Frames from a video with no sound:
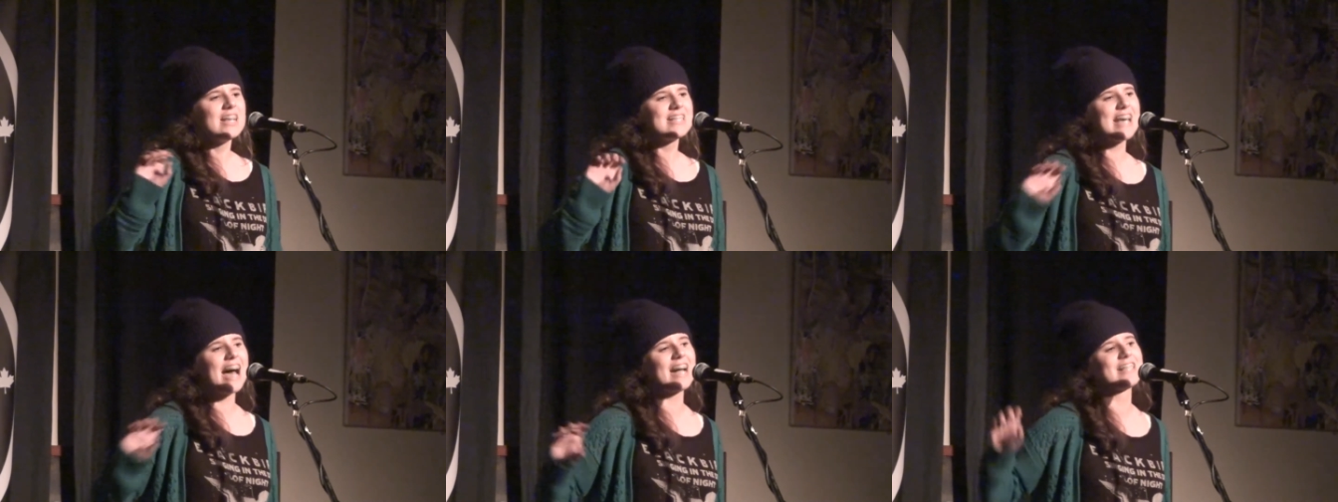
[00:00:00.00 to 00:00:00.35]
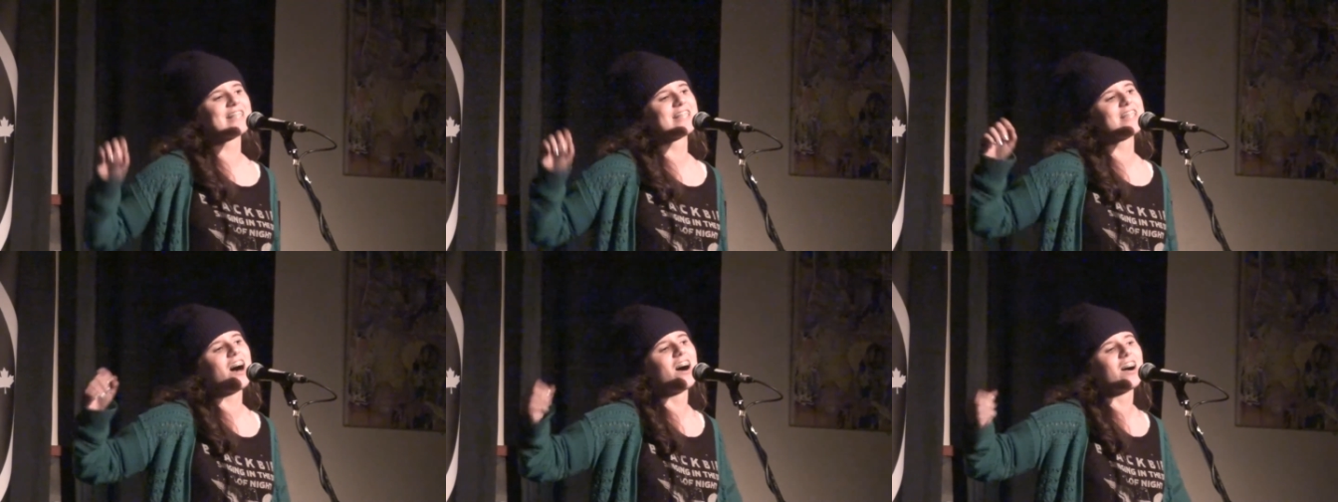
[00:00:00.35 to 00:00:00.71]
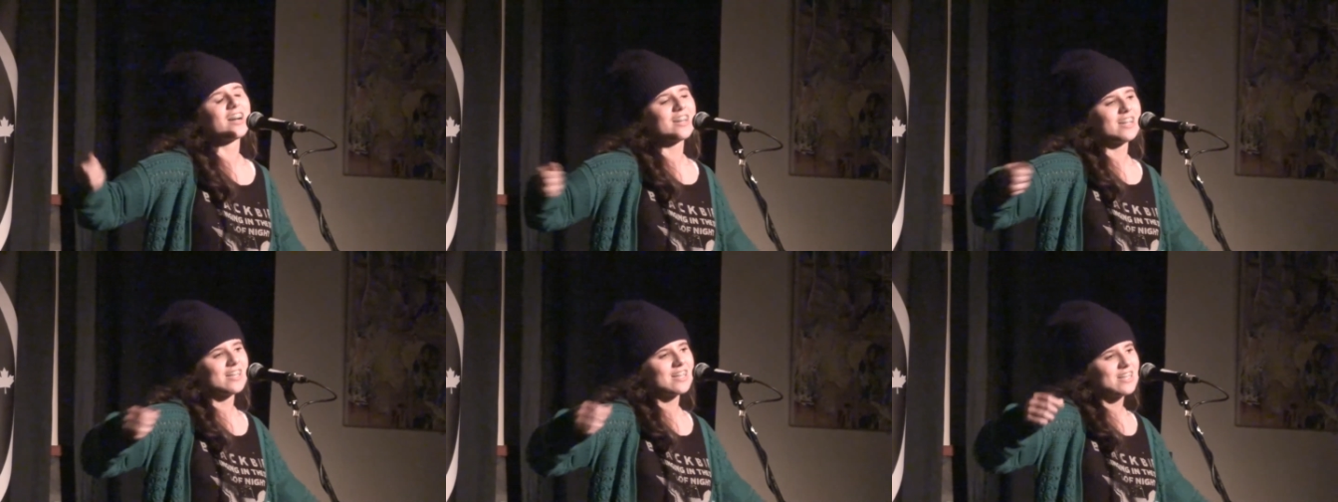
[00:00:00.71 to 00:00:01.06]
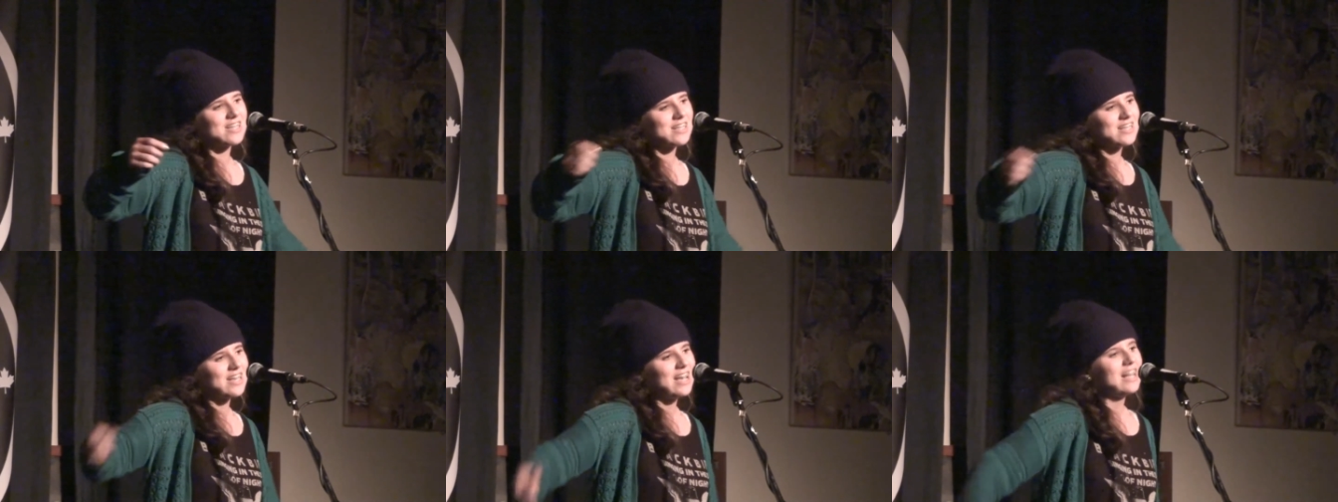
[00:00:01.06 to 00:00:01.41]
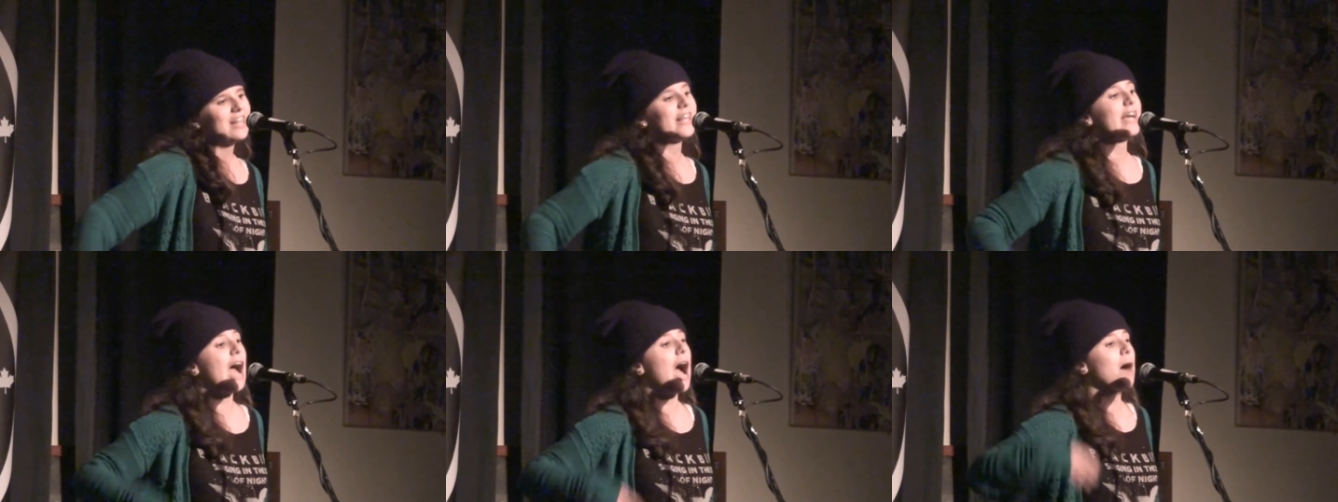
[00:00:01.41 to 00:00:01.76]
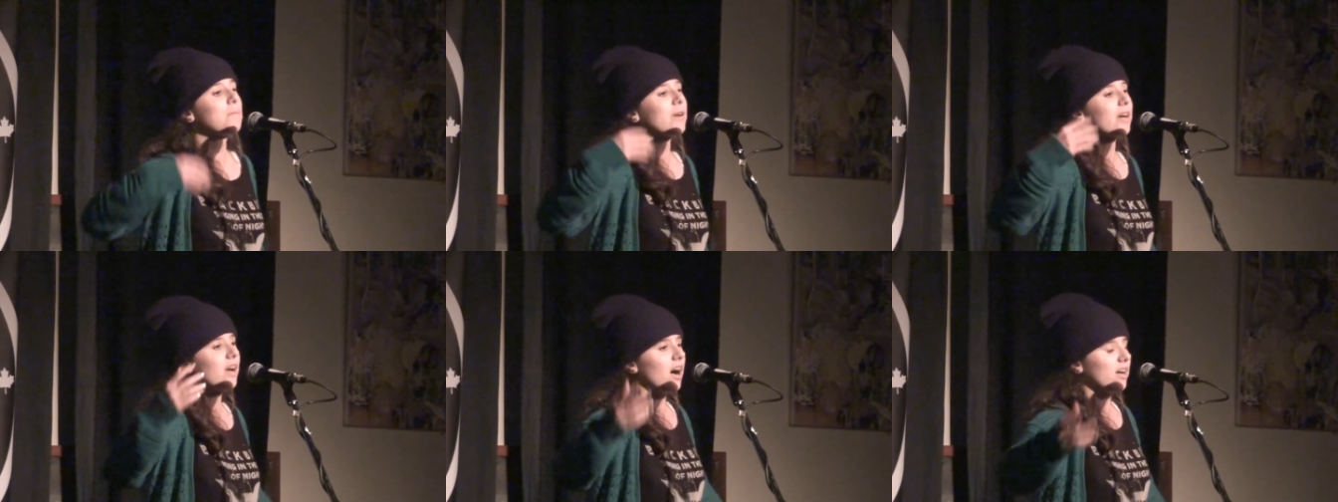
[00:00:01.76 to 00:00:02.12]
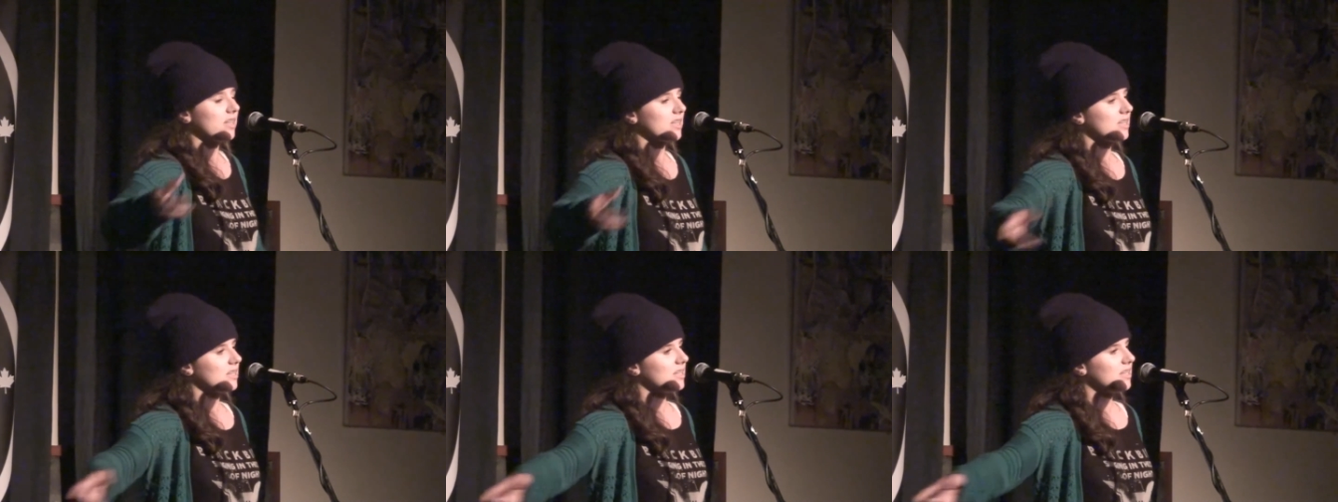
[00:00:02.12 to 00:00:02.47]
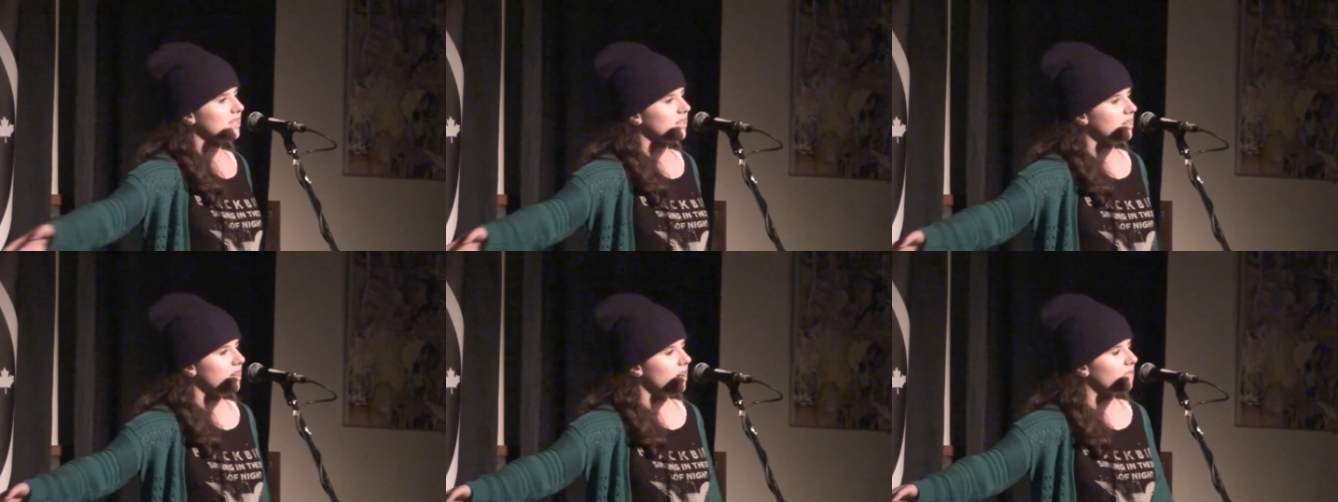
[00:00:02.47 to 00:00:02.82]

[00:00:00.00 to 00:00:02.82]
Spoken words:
sad songs like apricots.